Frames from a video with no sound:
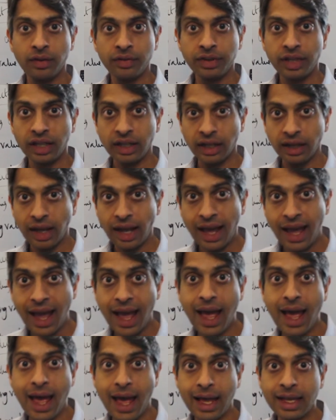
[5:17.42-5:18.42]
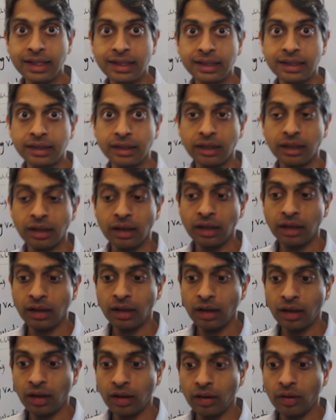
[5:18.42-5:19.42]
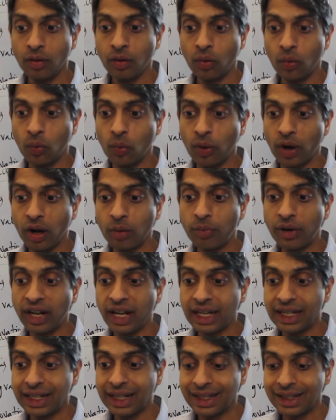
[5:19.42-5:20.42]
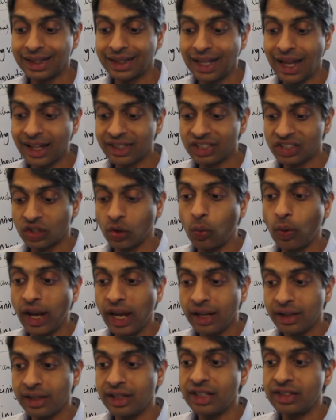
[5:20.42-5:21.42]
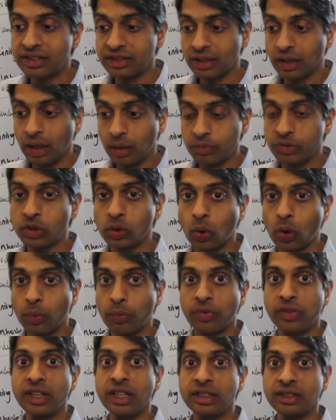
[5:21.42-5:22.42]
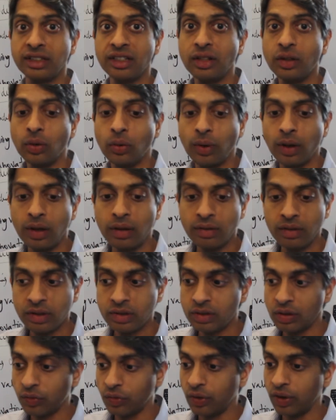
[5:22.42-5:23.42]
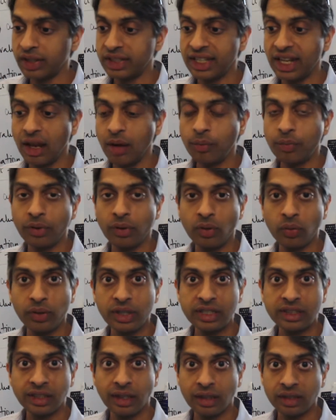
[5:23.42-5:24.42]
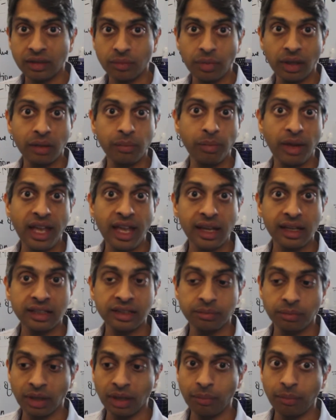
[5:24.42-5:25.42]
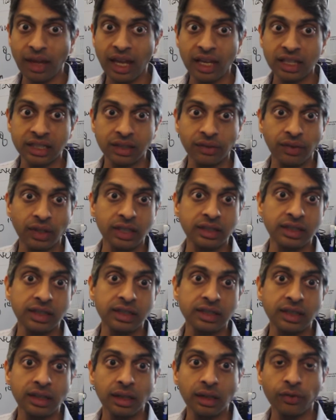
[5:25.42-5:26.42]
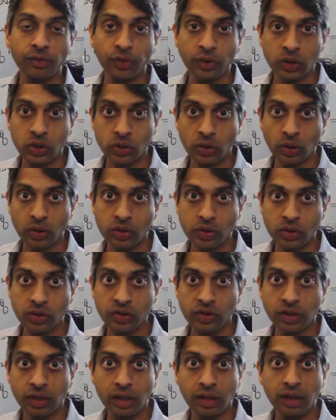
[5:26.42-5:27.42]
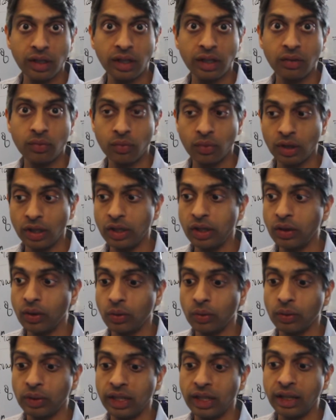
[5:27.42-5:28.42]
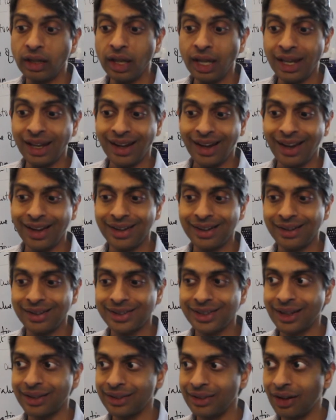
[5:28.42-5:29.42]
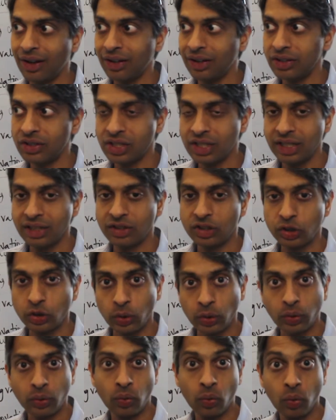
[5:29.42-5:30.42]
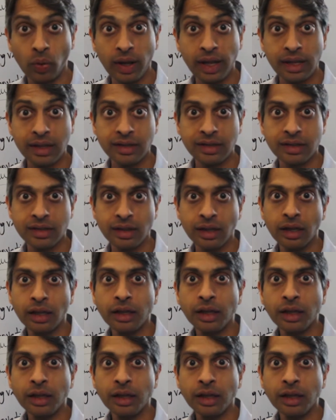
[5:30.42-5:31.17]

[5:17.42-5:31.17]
that it has, whereby that's the way it needs to absorb things into it. So for example, we sell to big banks. Big banks have existing infrastructures and they can really only handle technology in certain ways.